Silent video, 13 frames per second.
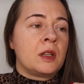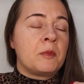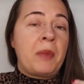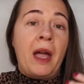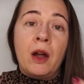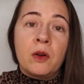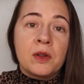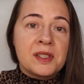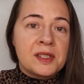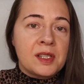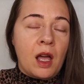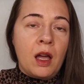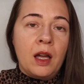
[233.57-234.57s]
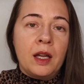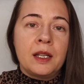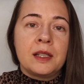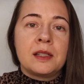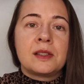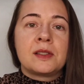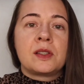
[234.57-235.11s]

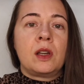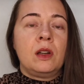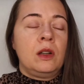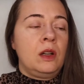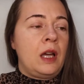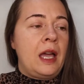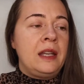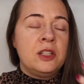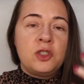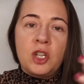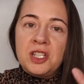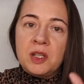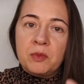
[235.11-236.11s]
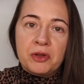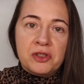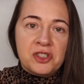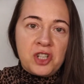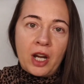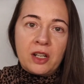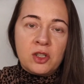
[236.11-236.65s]
parasites, energetic
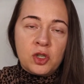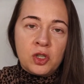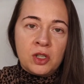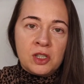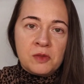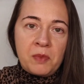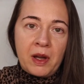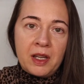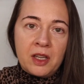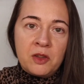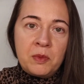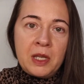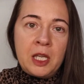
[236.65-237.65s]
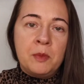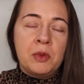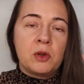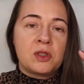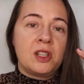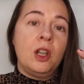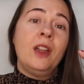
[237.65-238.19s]
projections by other people.
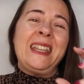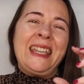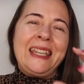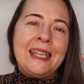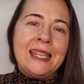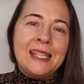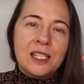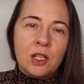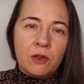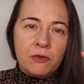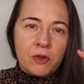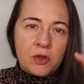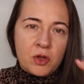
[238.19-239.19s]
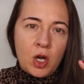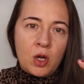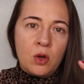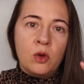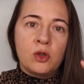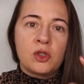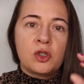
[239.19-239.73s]
It's a lot easier for
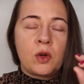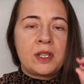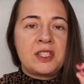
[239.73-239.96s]
those to